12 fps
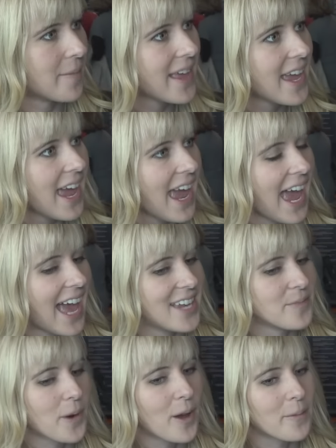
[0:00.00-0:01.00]
Wow.
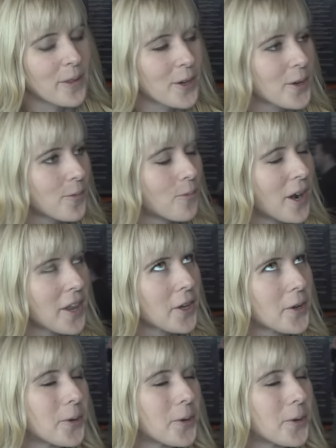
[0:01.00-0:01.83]
And probably the, one of the